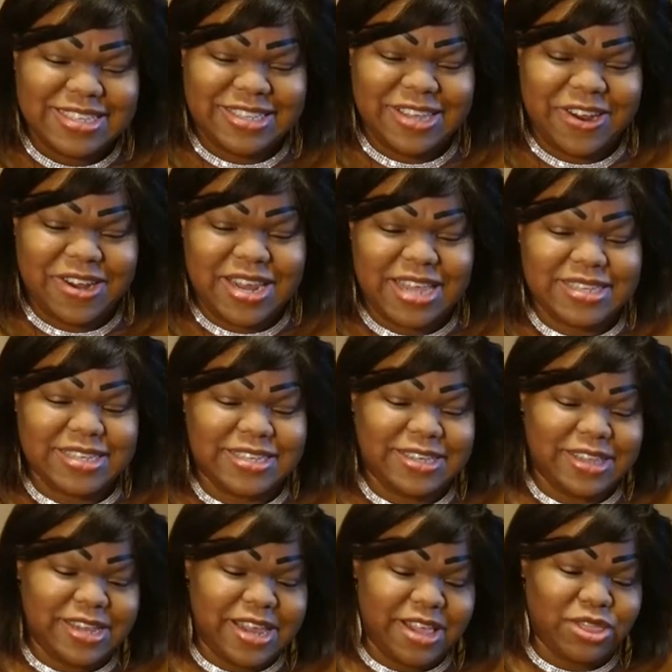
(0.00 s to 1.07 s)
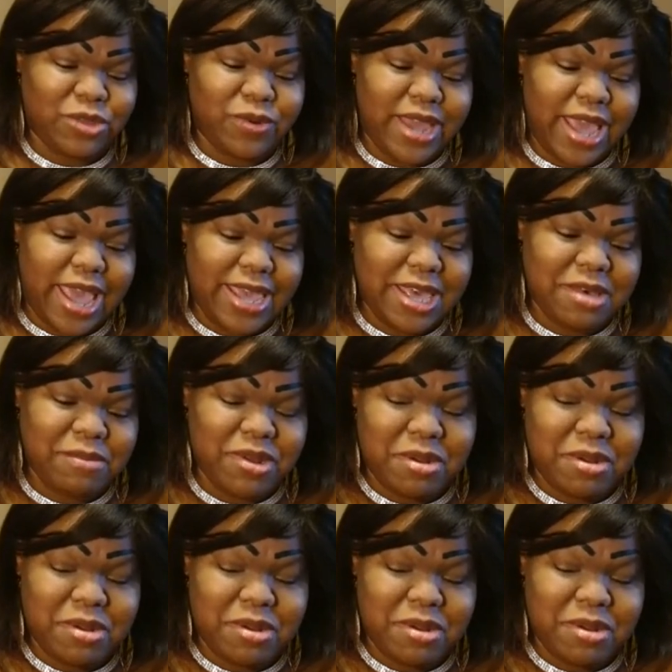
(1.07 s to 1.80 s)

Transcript: staring at the ceiling at 3 a.m.